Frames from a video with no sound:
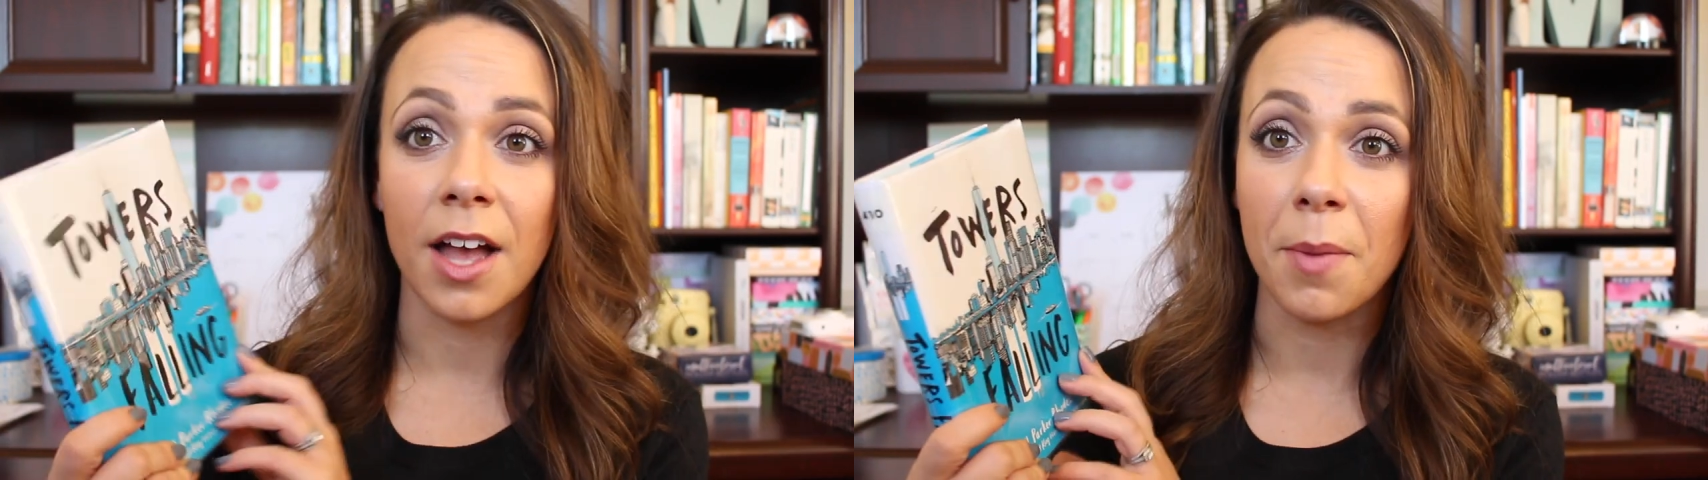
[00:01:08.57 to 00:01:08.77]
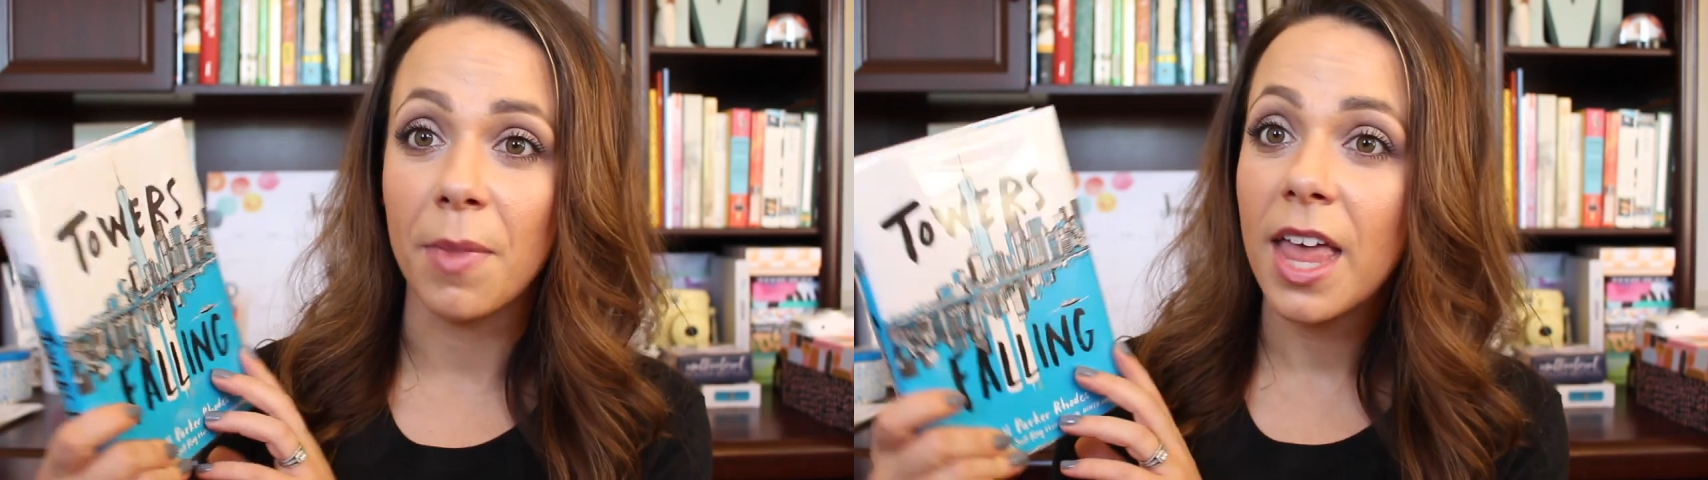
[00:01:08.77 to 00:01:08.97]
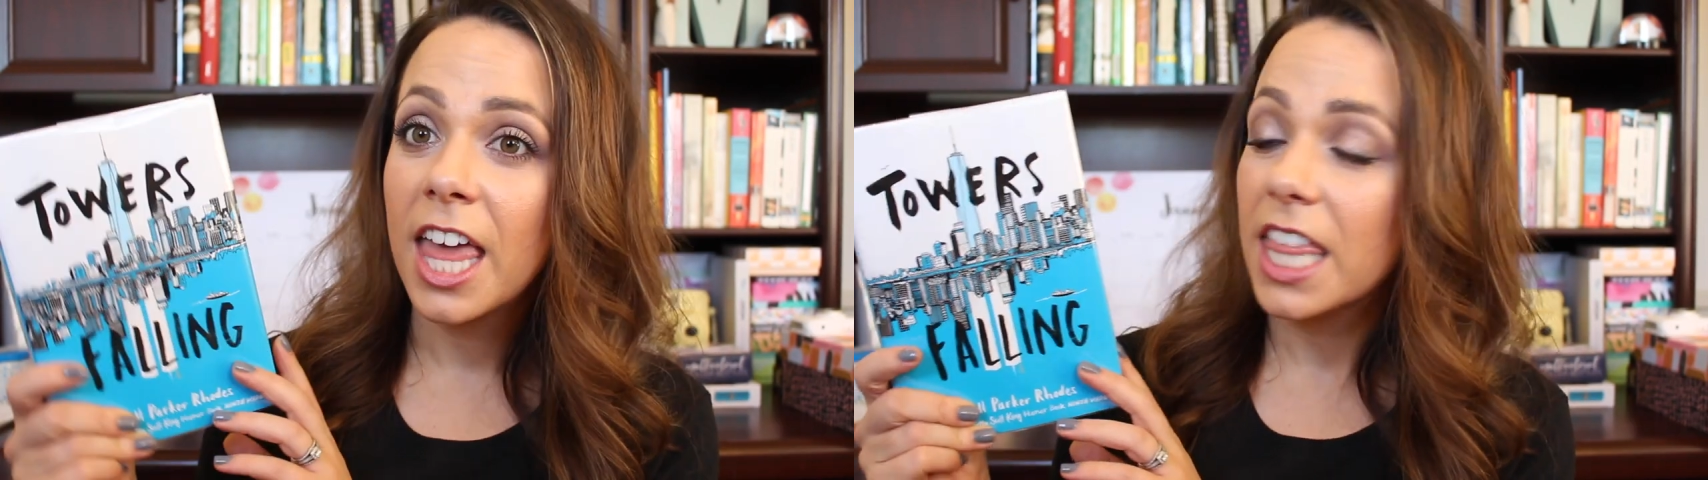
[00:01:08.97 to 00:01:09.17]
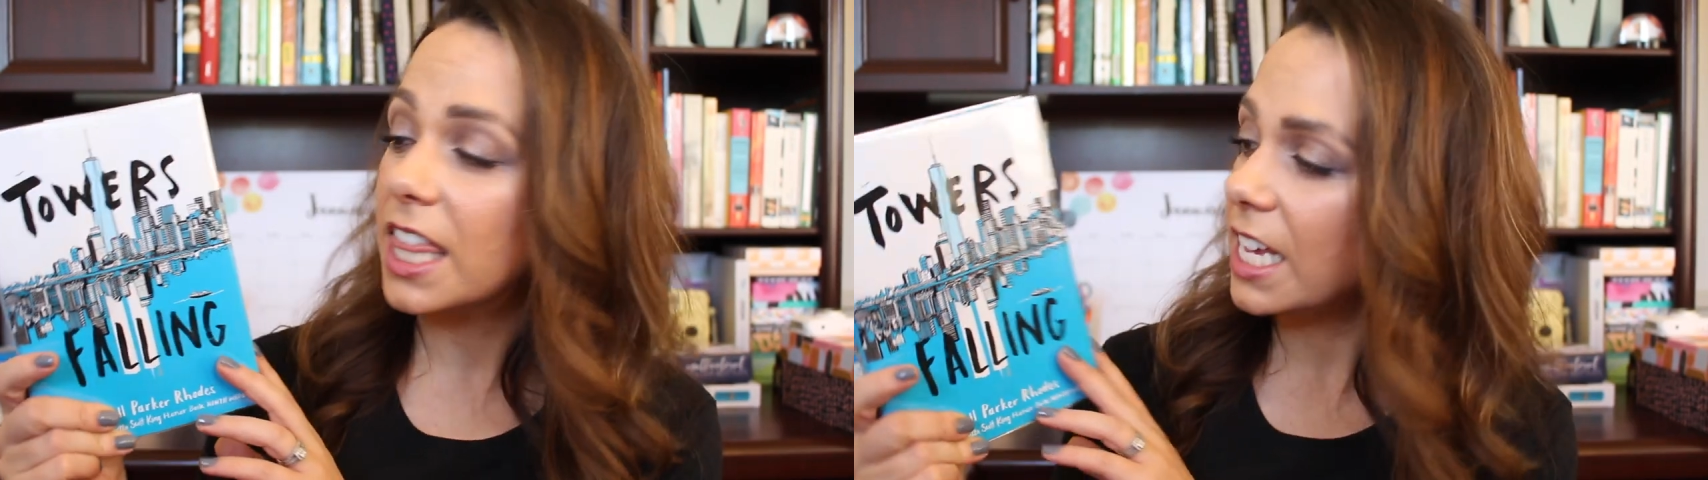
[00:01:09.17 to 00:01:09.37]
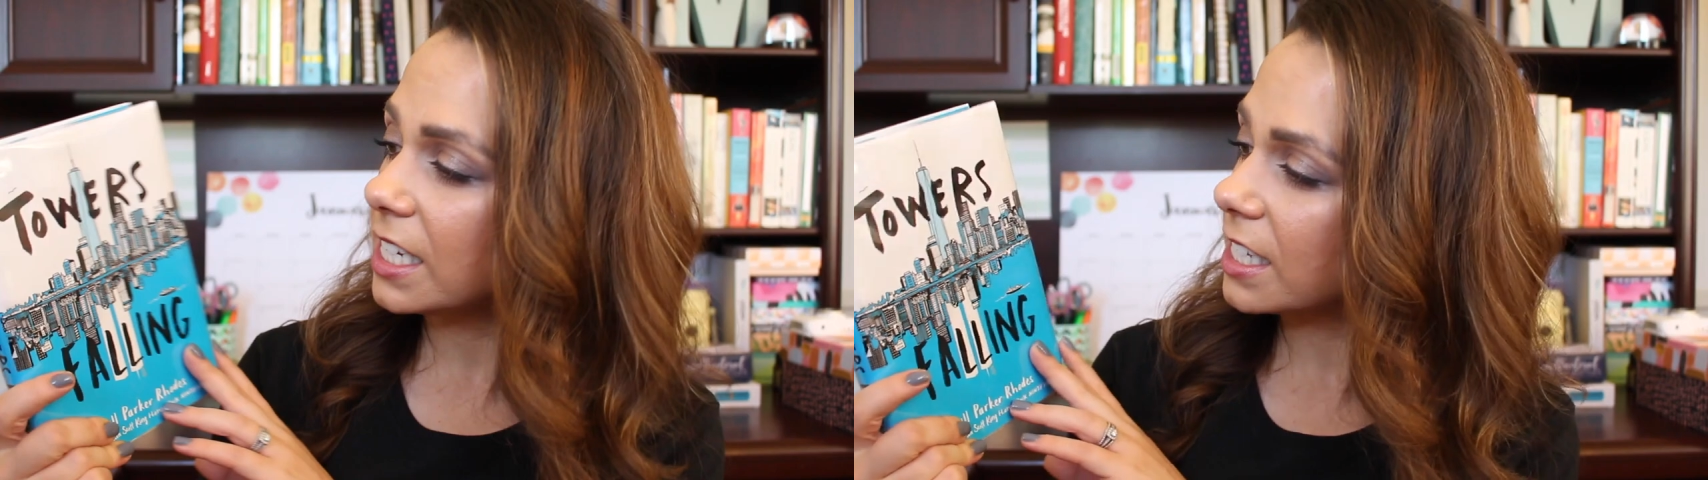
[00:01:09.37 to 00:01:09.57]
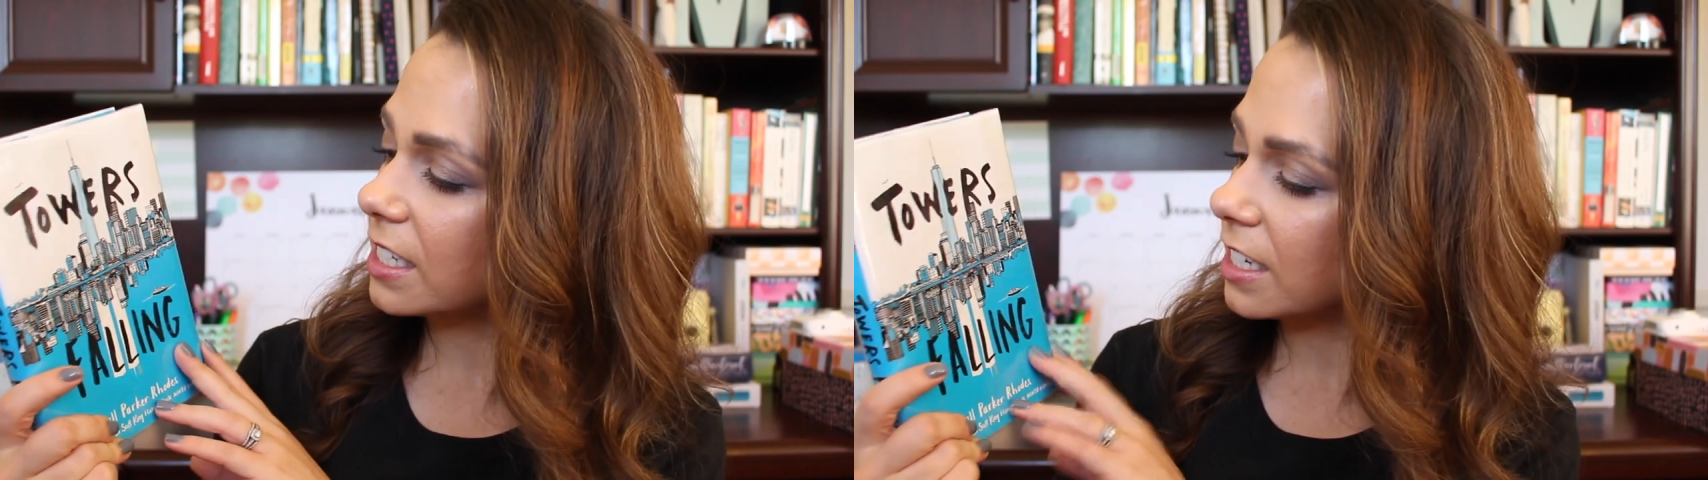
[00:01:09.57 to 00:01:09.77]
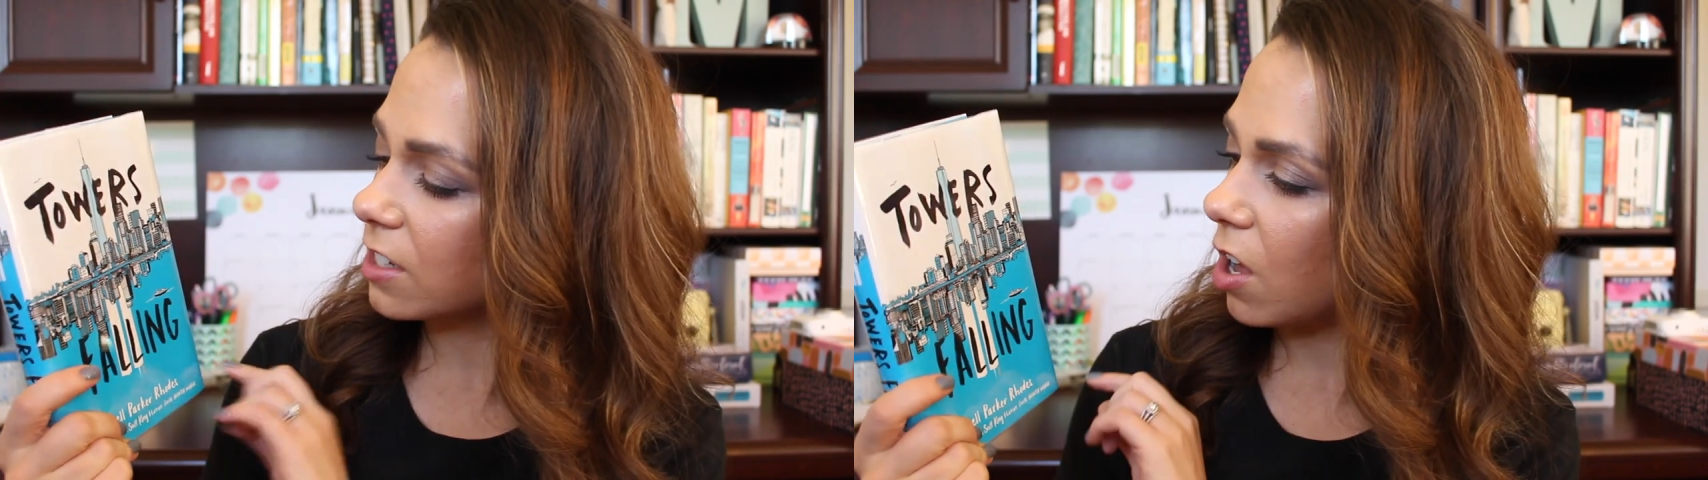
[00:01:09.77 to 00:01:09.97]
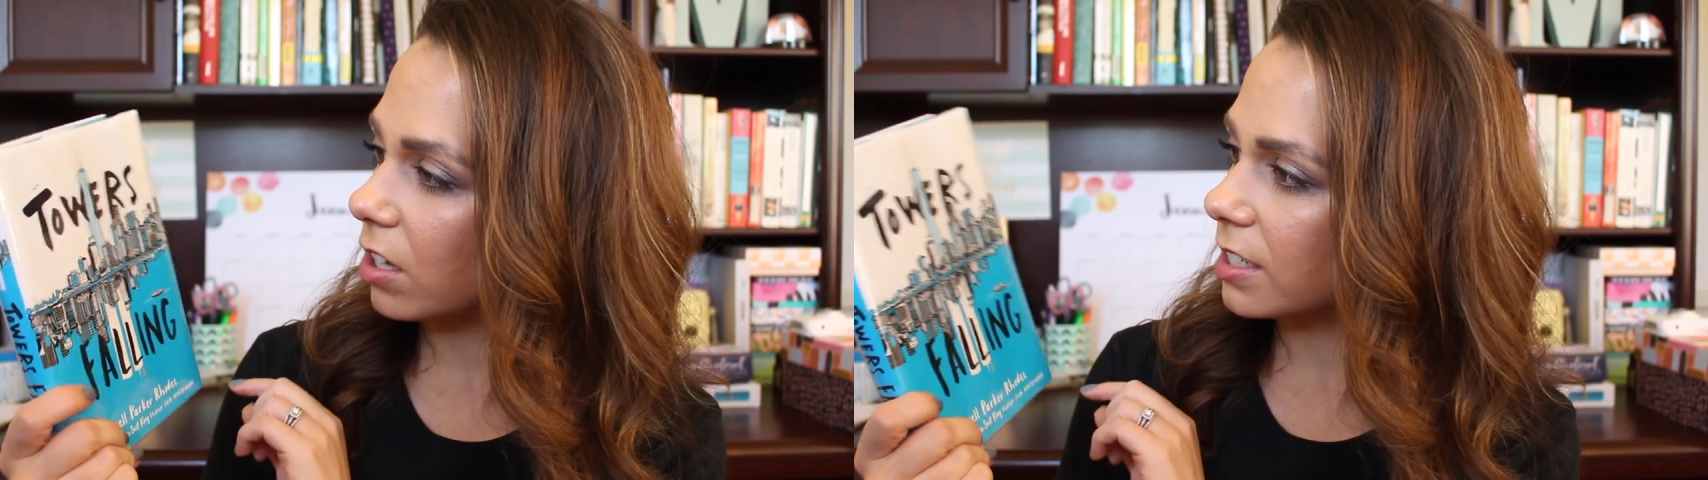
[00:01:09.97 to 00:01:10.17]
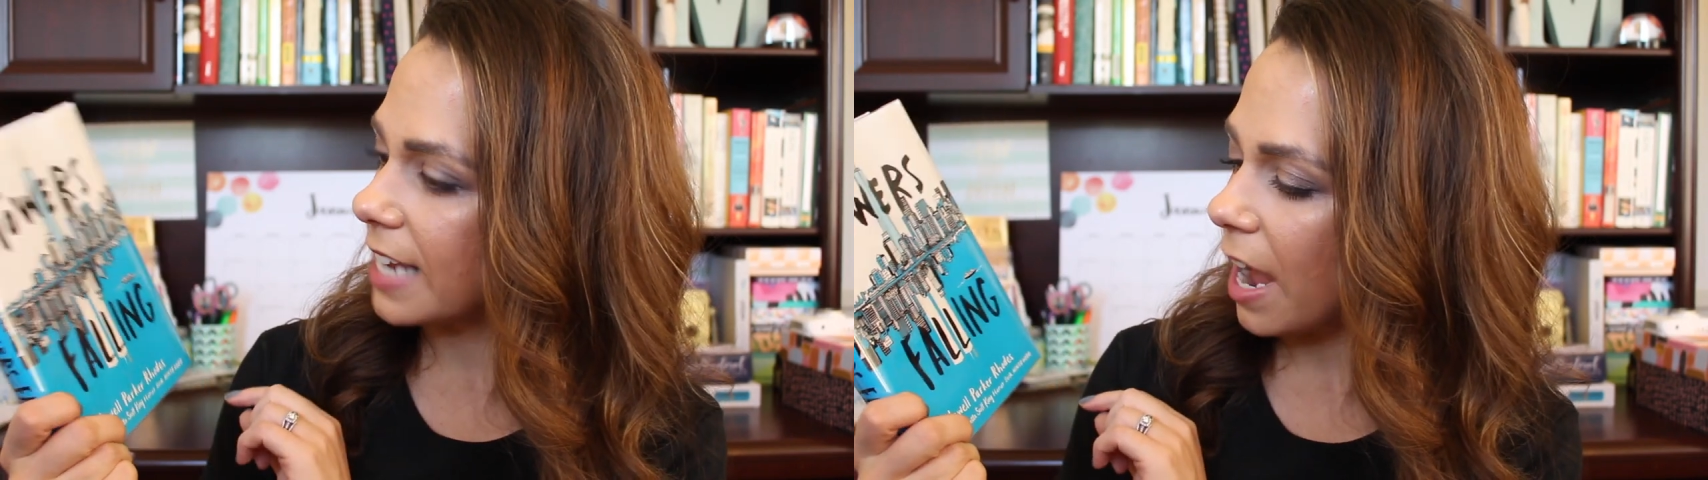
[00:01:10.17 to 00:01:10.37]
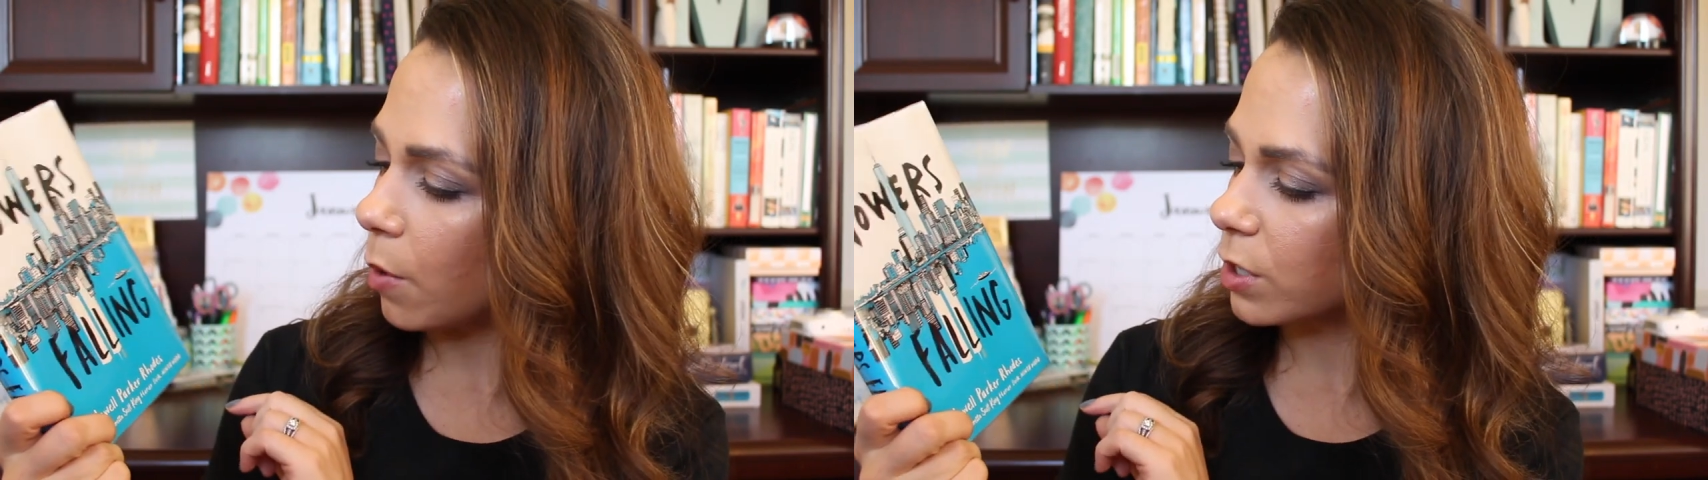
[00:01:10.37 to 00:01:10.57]
Um, this is called
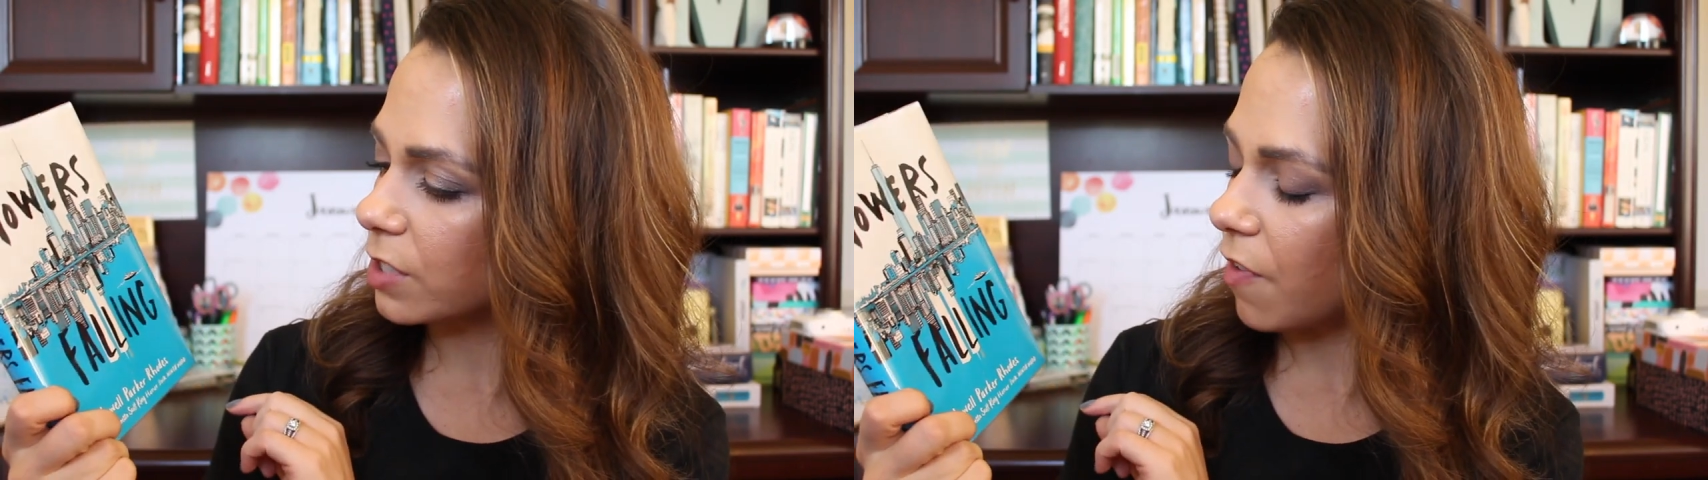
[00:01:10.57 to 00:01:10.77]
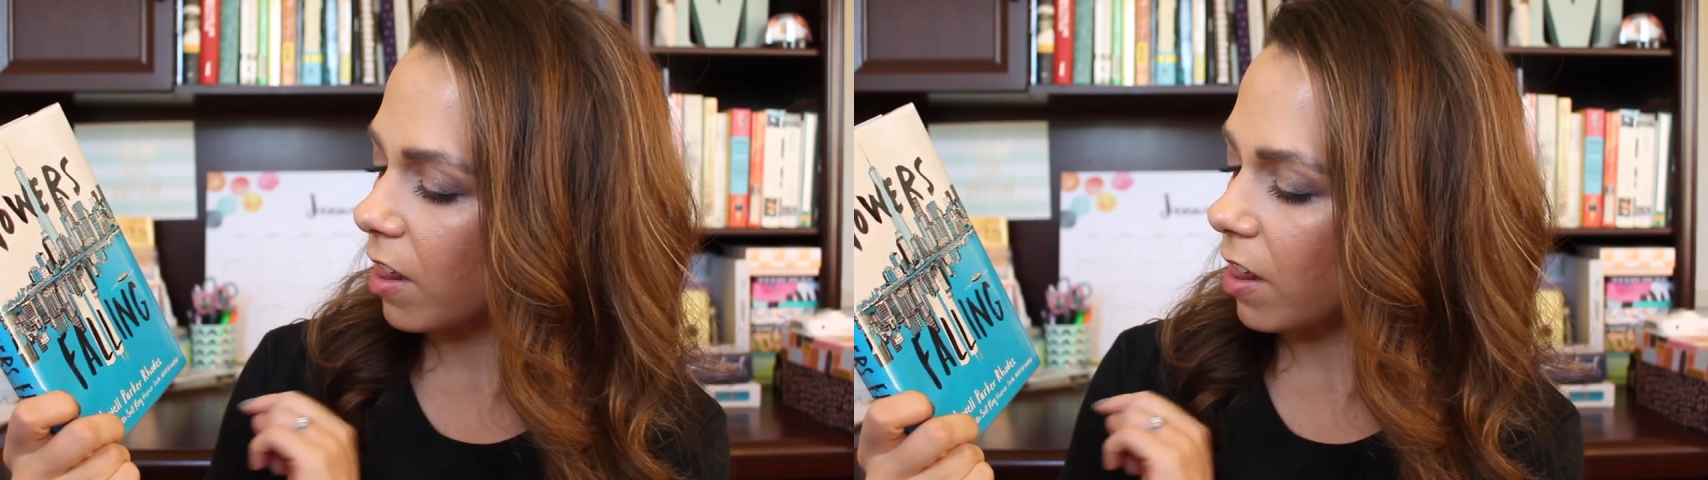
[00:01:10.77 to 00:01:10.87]
Towers